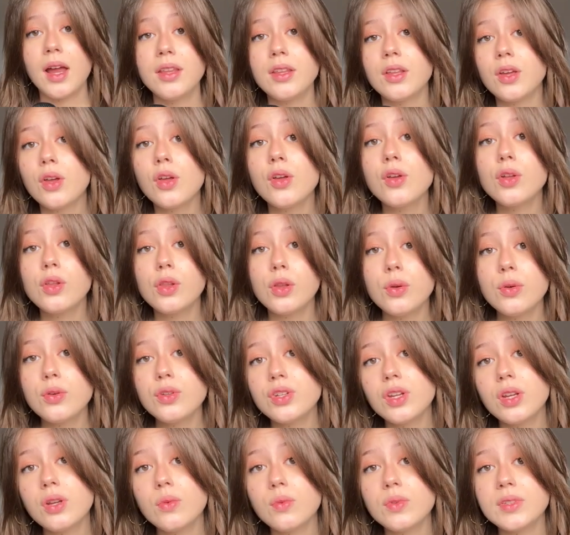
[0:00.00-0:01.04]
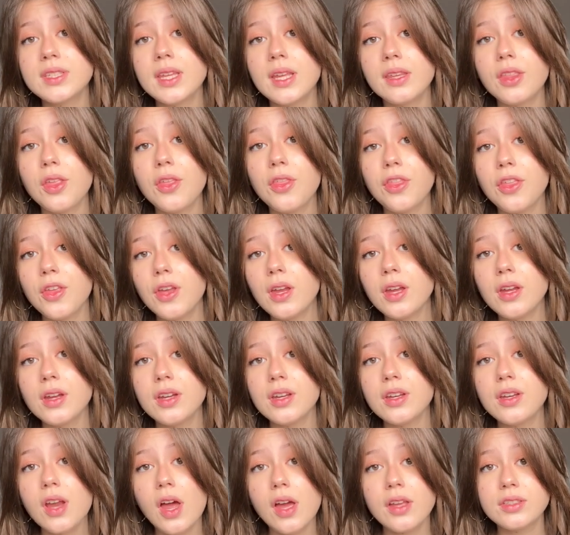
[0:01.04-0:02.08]
and the conclusion was that the thing
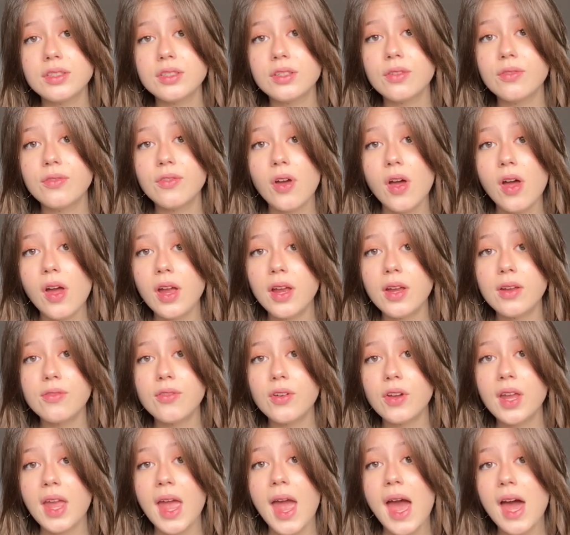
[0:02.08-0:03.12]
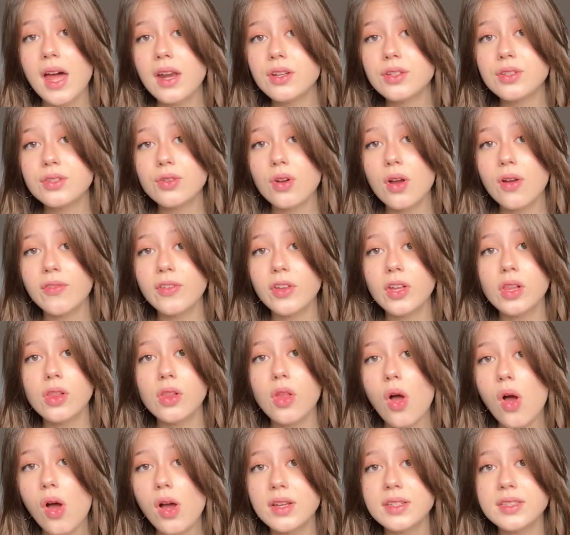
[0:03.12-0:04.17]
could not survive a catastrophic
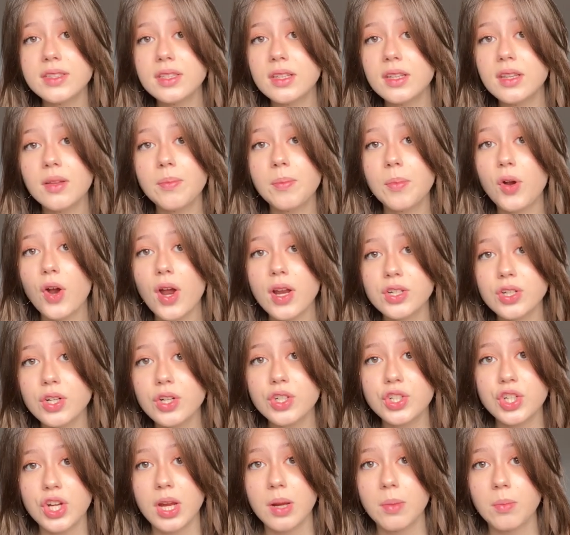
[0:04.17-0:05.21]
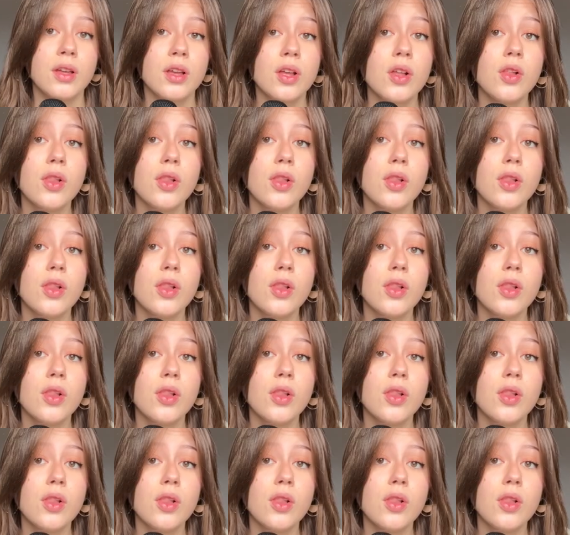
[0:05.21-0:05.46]
loss in the pressure chamber,